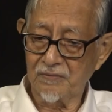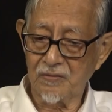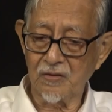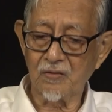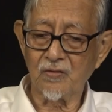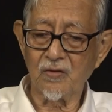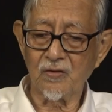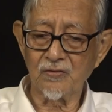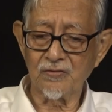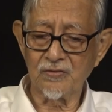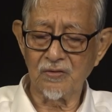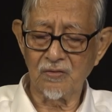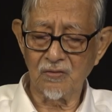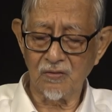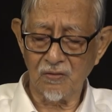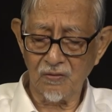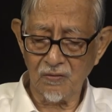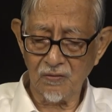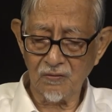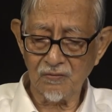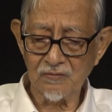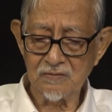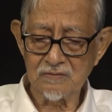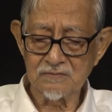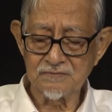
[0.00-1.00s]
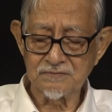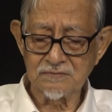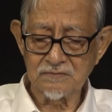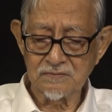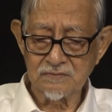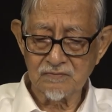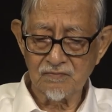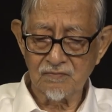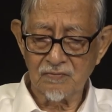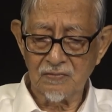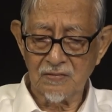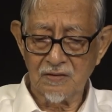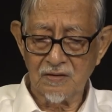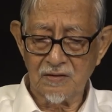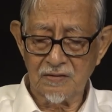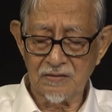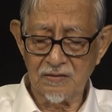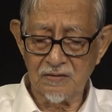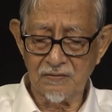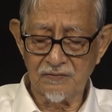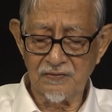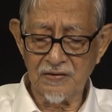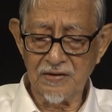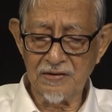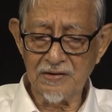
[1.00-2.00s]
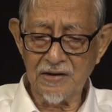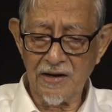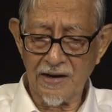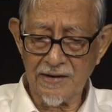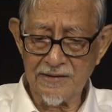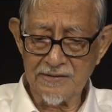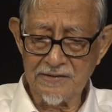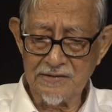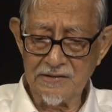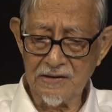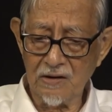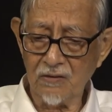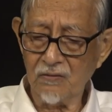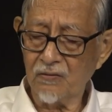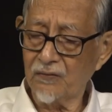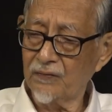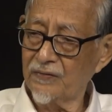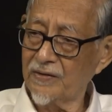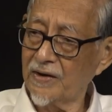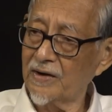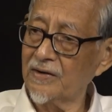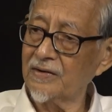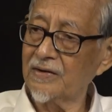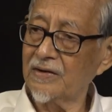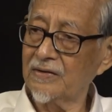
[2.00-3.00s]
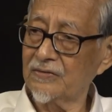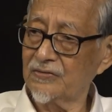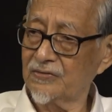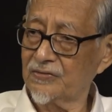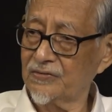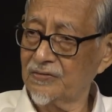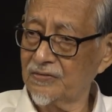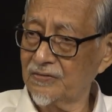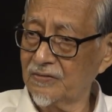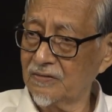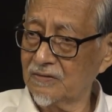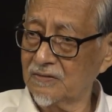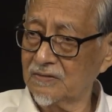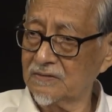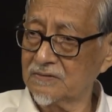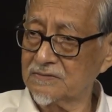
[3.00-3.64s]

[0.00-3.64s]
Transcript: Because, you know, the very idea of fairness,